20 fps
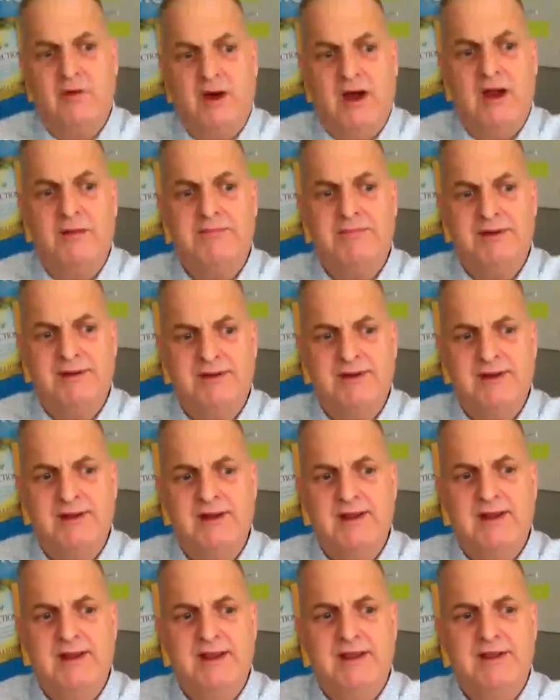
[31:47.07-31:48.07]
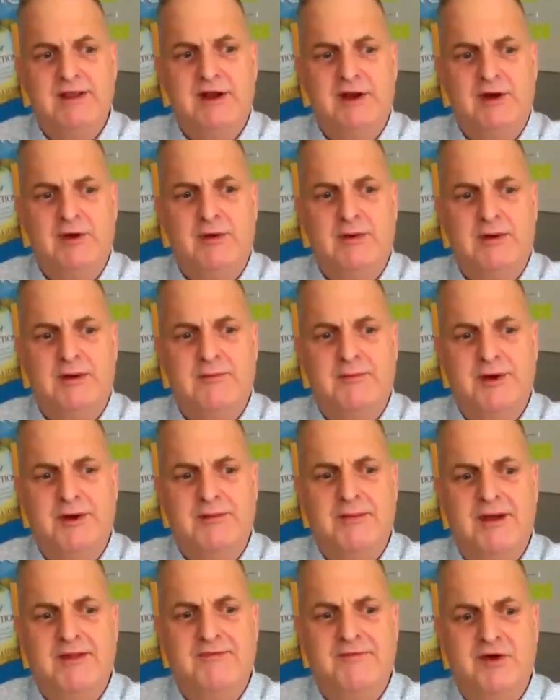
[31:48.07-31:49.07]
up. And,
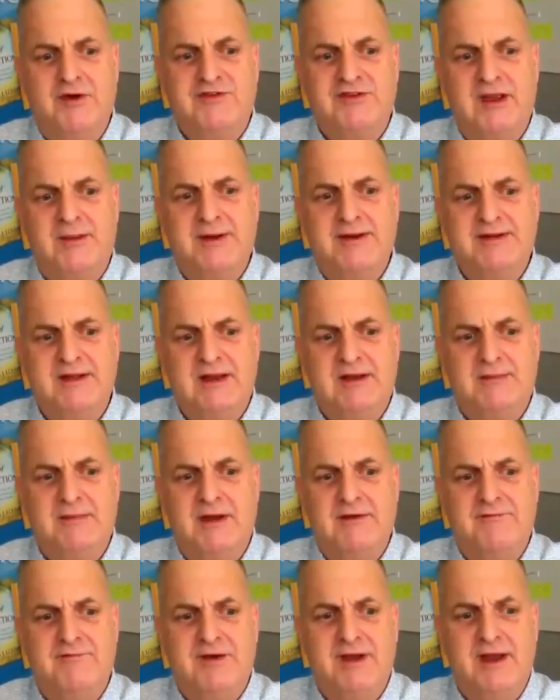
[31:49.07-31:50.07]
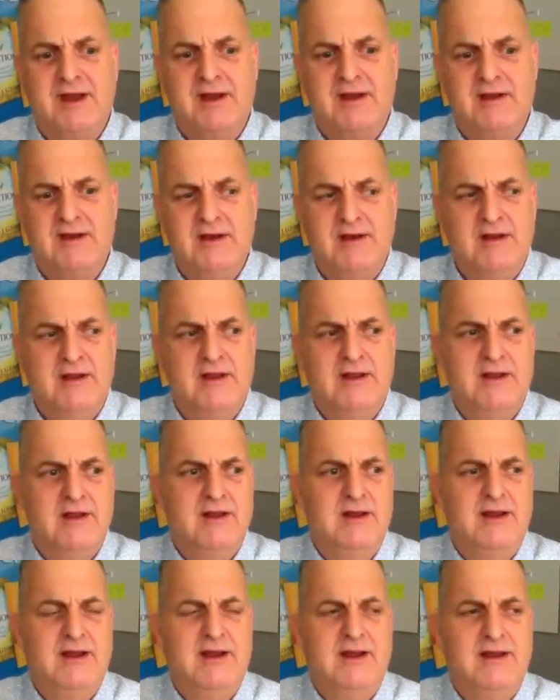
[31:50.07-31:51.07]
when first time I did it, my friend,
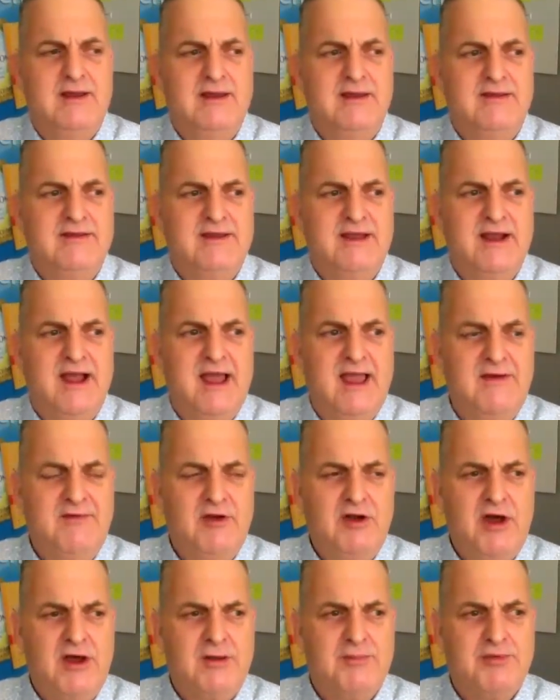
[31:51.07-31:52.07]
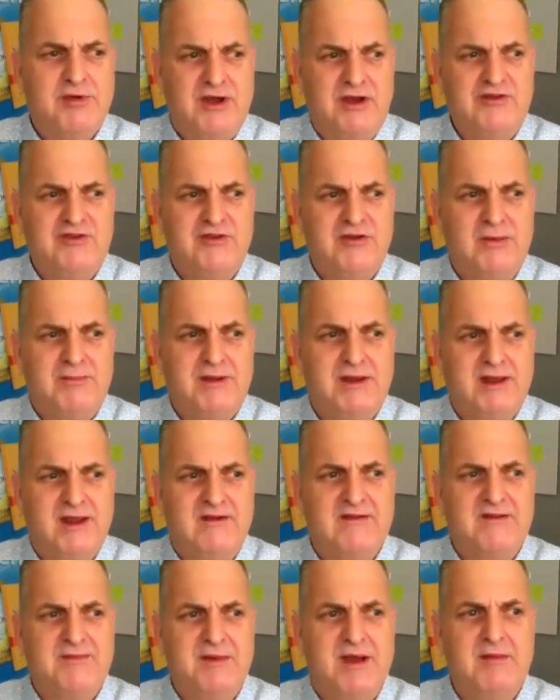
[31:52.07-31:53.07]
he said, I have a lot of pressure up
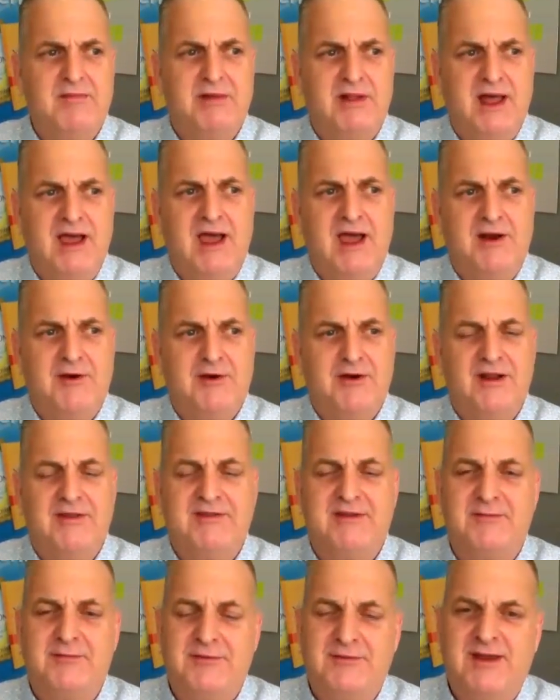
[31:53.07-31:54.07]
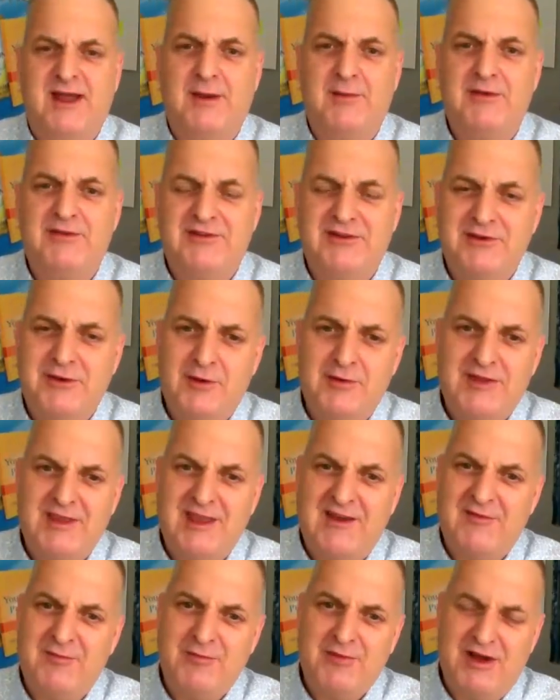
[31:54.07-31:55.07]
against my bladder. And I said, well, how would you know that you
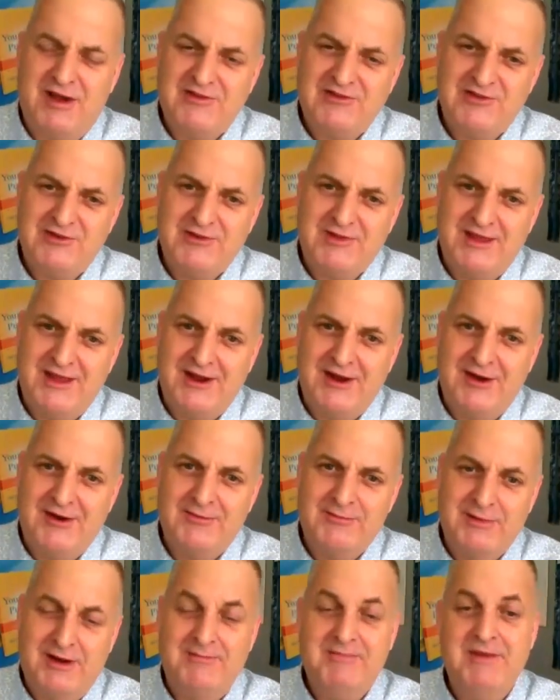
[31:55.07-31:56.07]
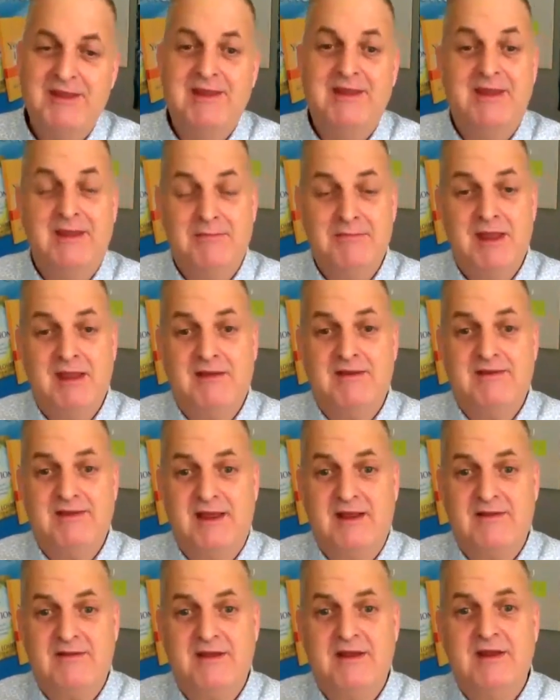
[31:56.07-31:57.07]
have pressure there? But it makes
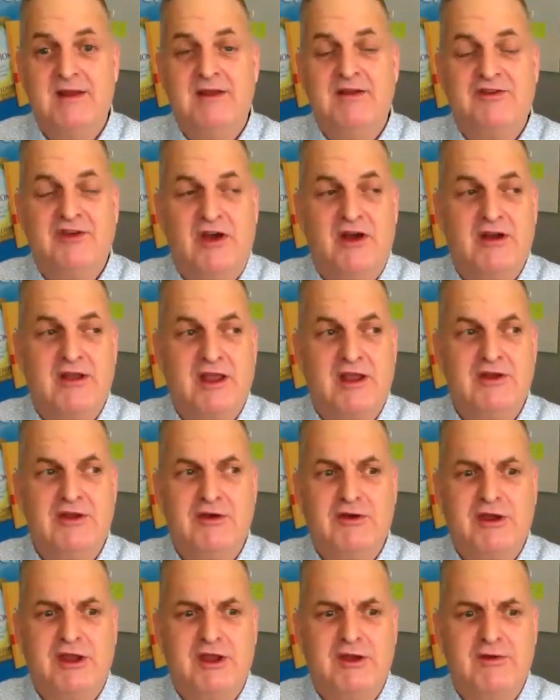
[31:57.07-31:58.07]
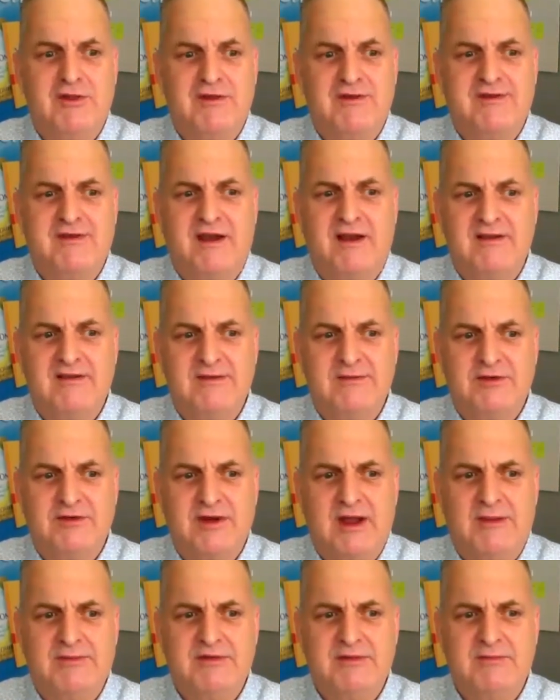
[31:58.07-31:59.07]
sense. John, can you cue the size of a
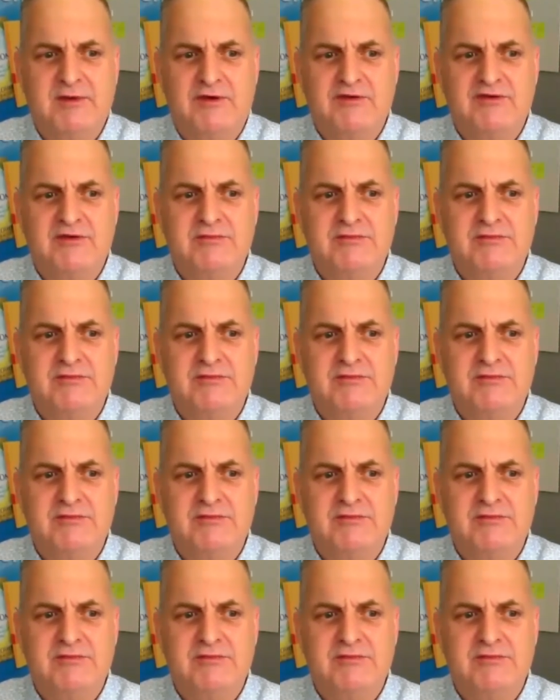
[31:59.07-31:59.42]
trapped emotion,